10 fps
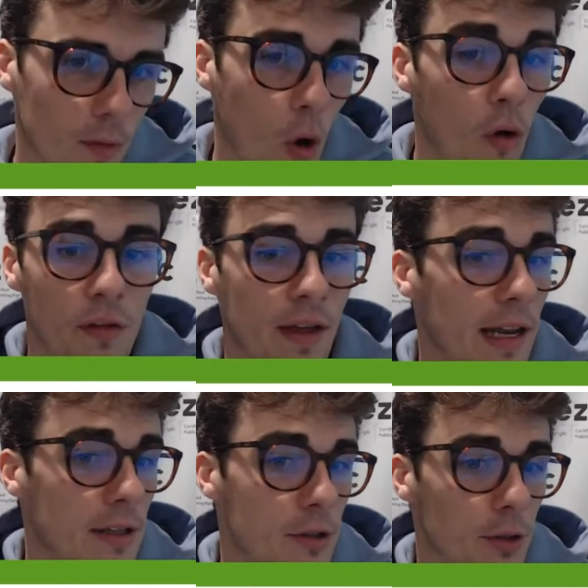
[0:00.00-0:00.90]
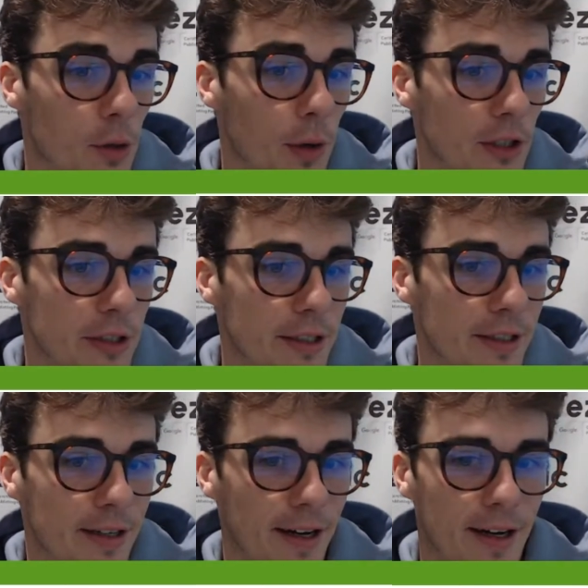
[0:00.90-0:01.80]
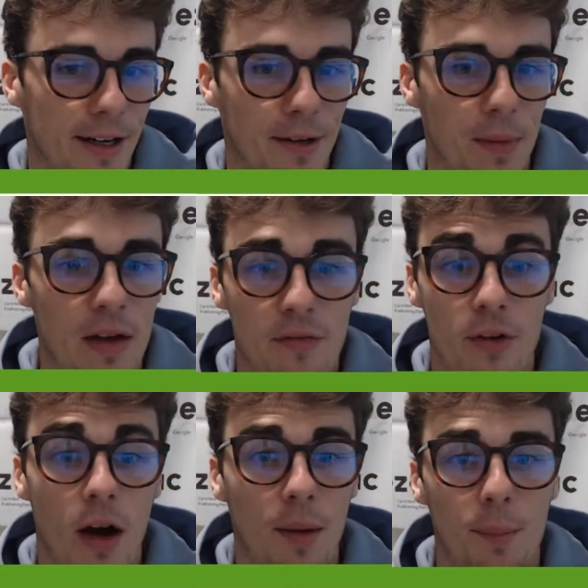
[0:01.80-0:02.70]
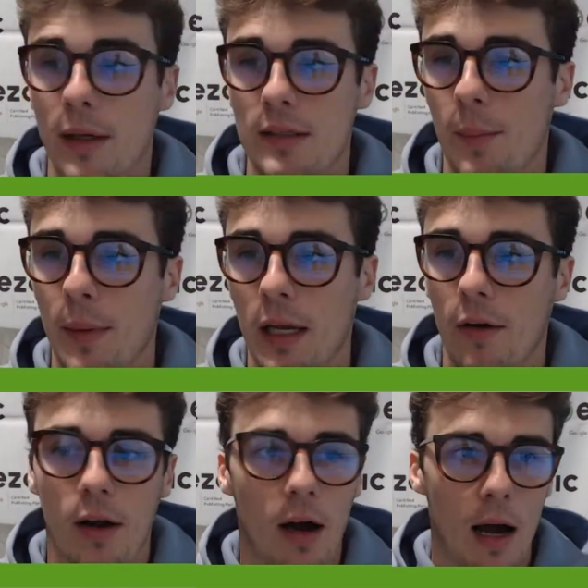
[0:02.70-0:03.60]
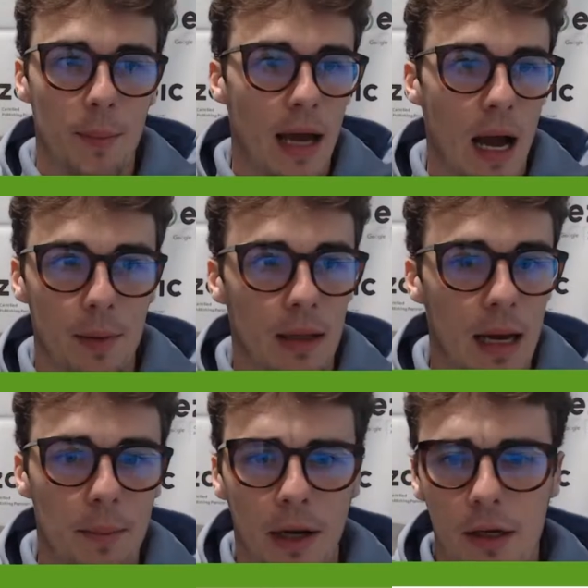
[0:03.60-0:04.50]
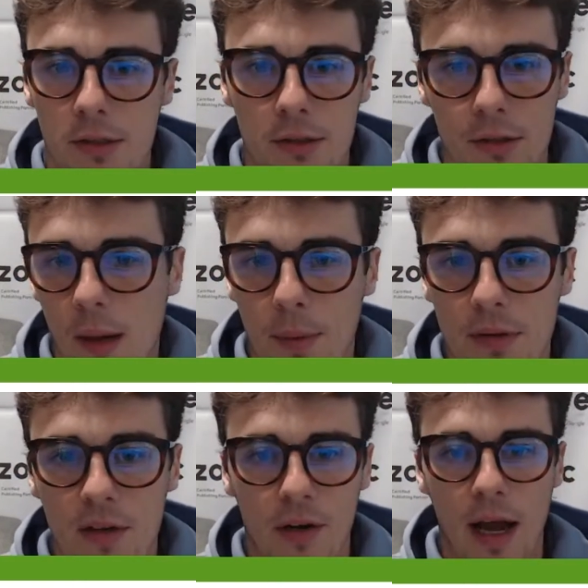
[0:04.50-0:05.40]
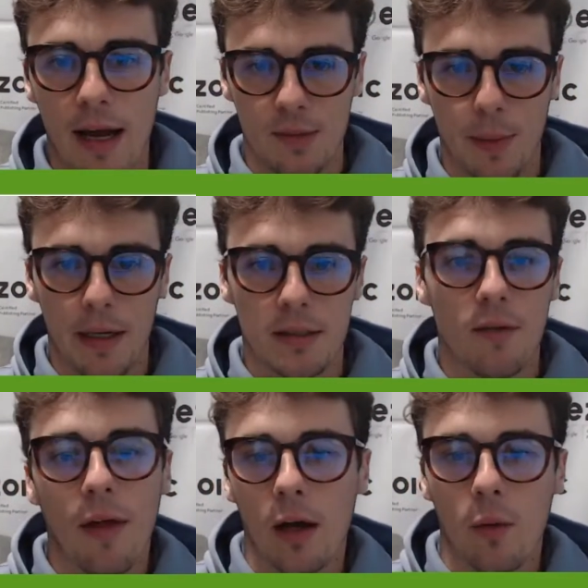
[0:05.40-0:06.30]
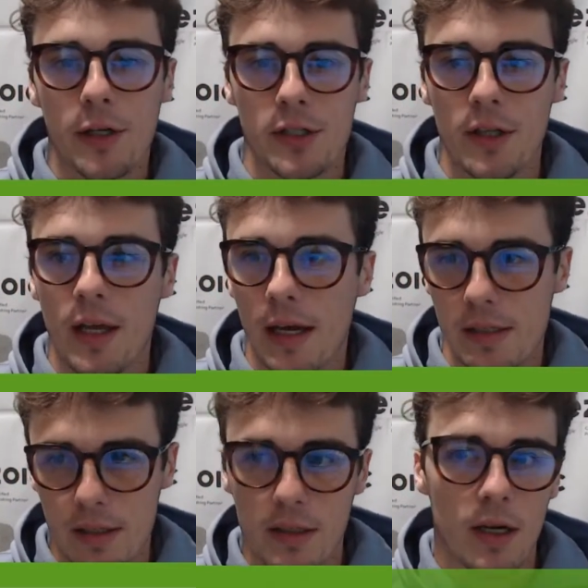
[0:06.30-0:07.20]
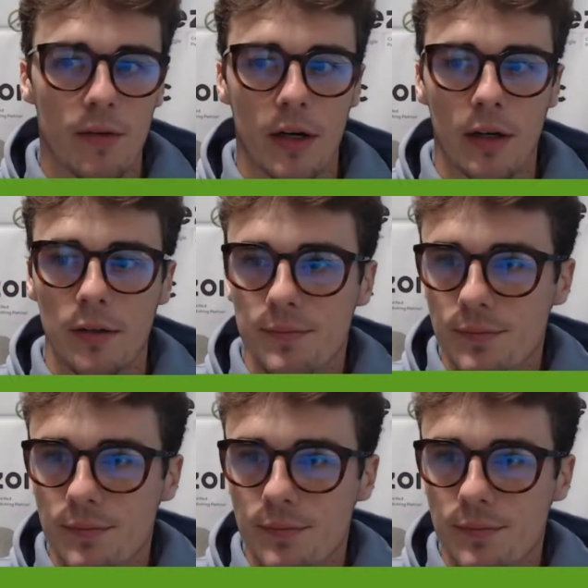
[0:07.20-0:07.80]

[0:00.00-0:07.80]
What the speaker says: Hopefully that answered your question. If not, please let me know, and I'll be happy to elaborate, because there's a couple different aspects of that question that I didn't cover.